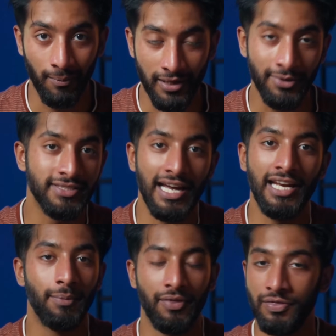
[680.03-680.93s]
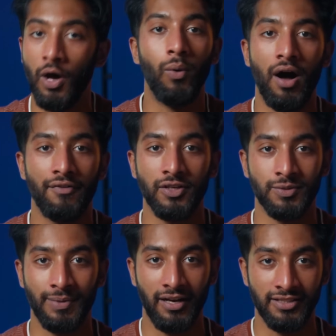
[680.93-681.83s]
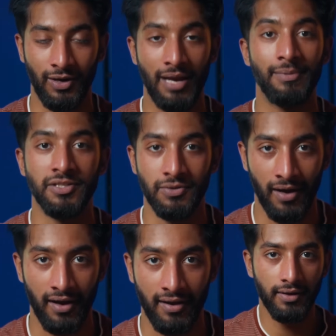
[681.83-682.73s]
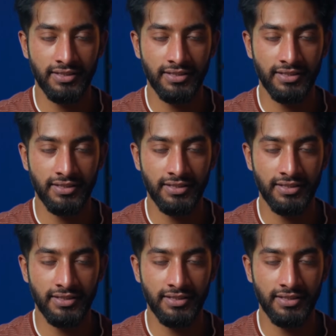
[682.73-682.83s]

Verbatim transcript: but you just end up with no offers because you're aiming too high.